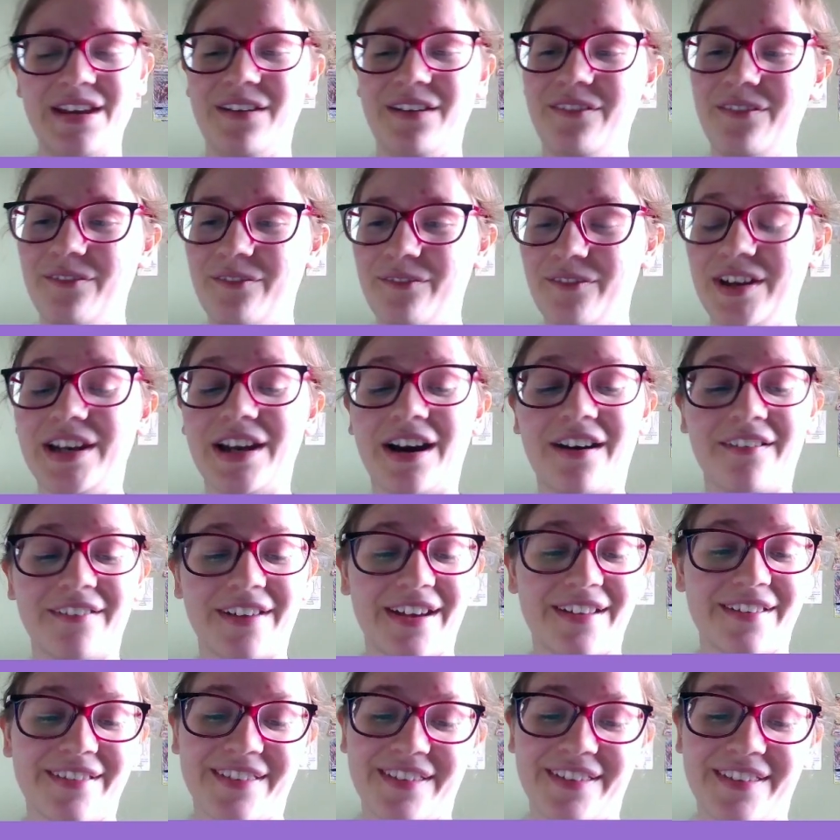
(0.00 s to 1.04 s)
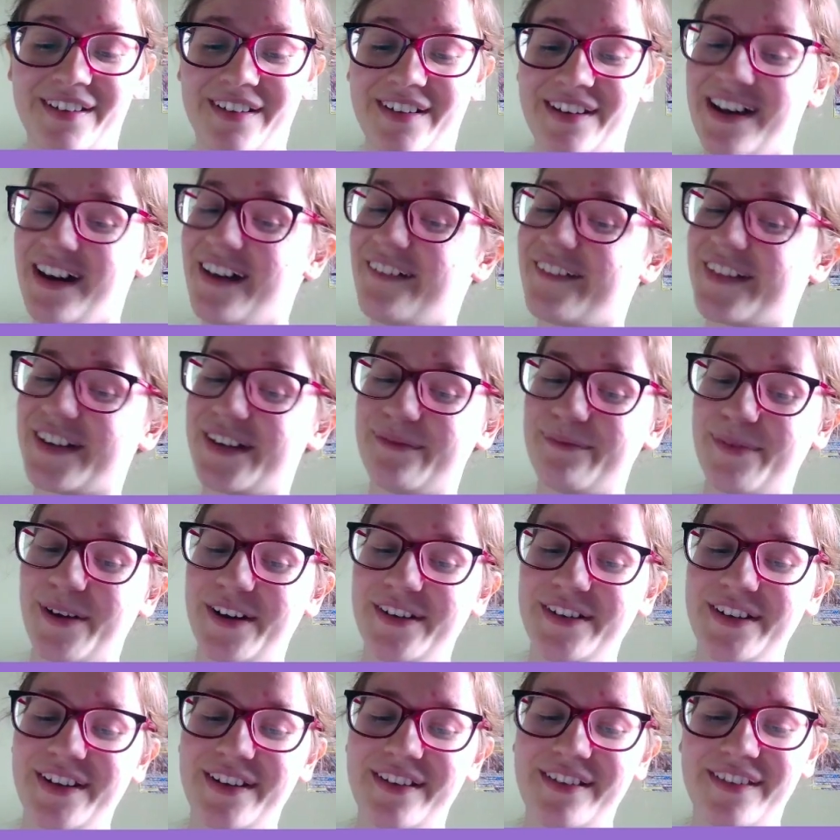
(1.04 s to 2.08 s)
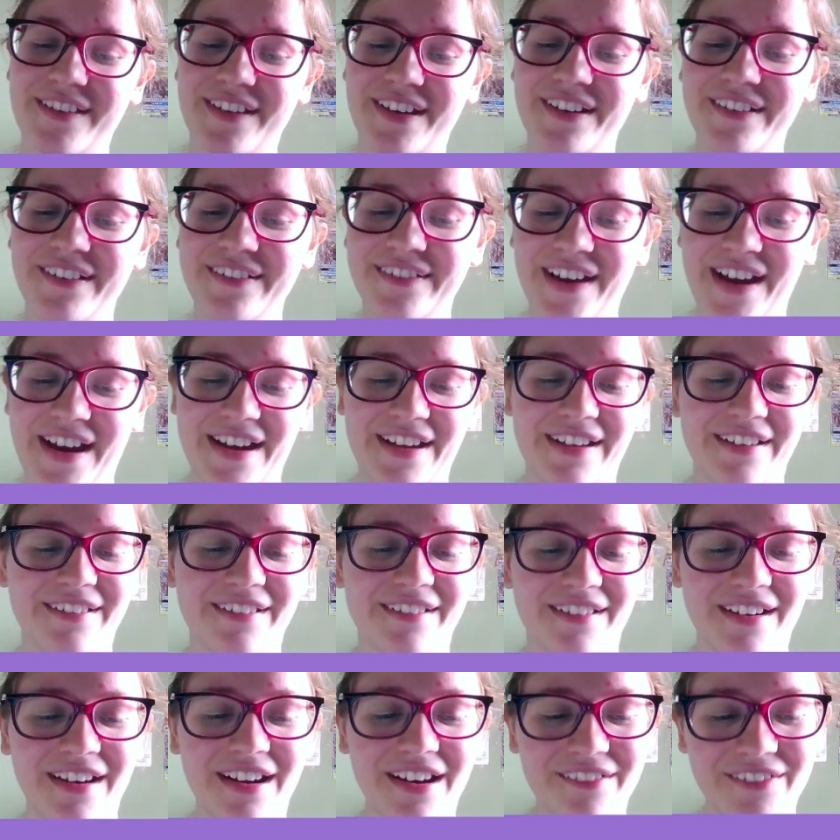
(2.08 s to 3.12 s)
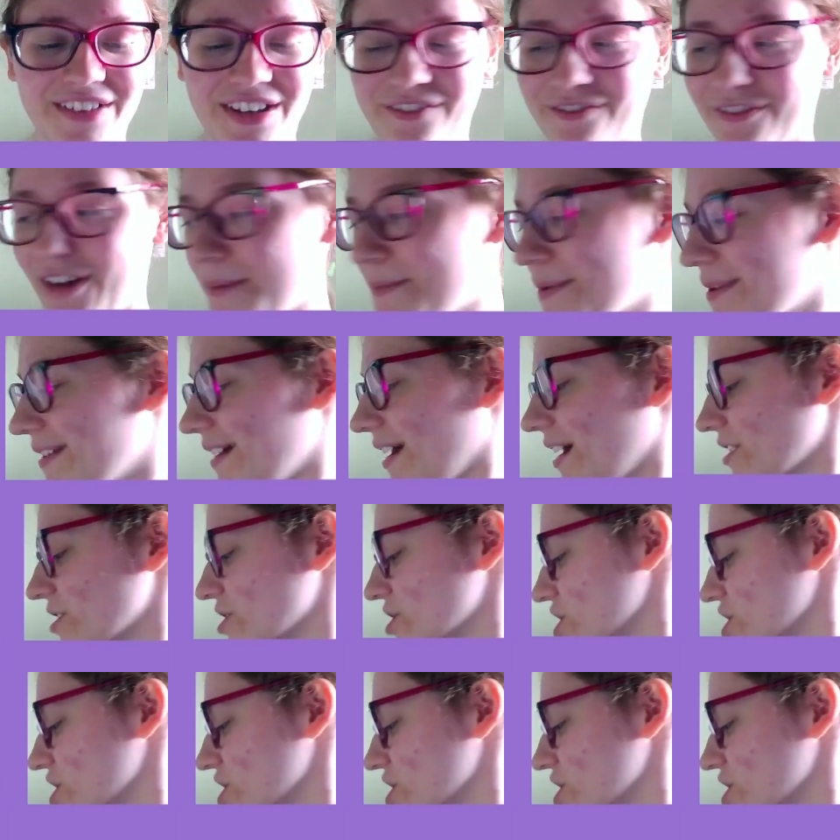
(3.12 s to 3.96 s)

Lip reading: We now get to Galarian Ponyta and Galarian Rapidash.